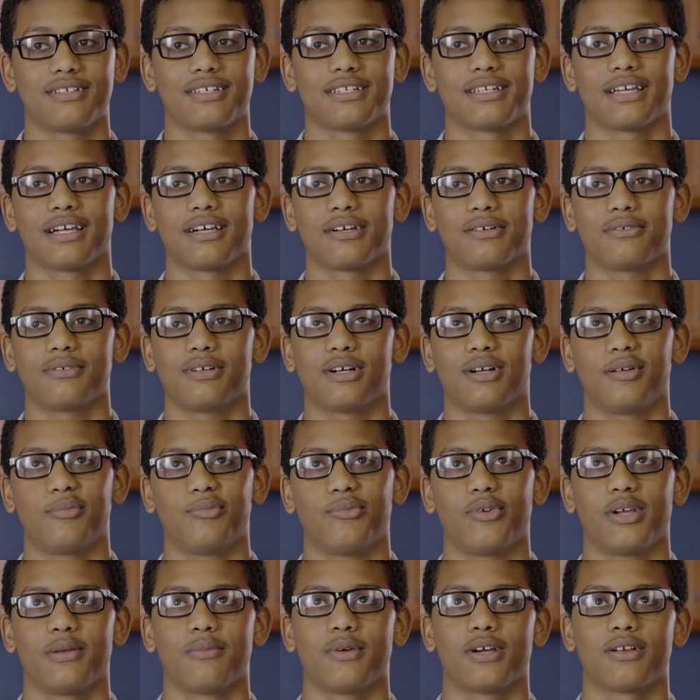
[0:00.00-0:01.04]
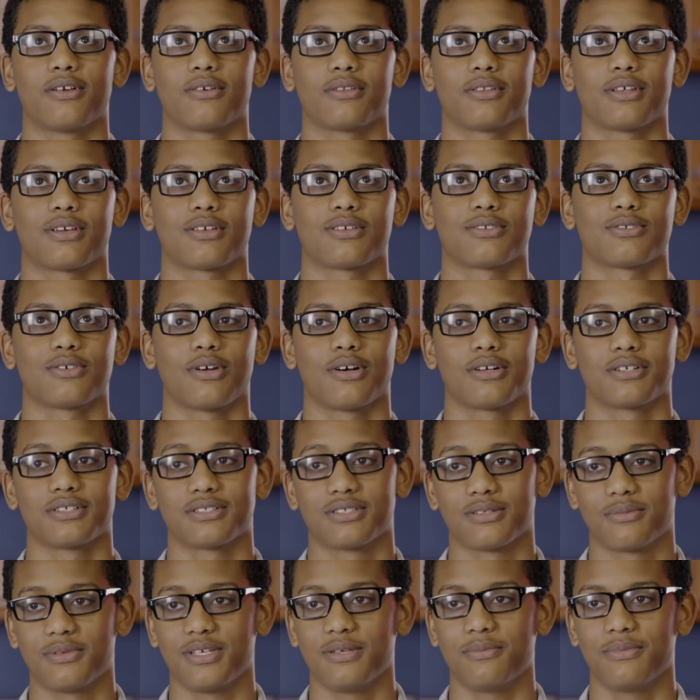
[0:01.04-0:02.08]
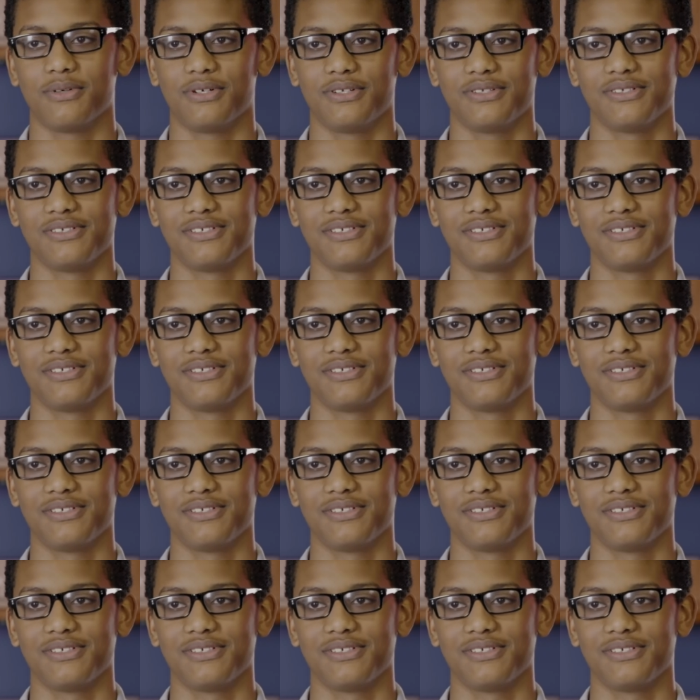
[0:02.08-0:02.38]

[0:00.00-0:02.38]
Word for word: now, I'm way better at like talking to people.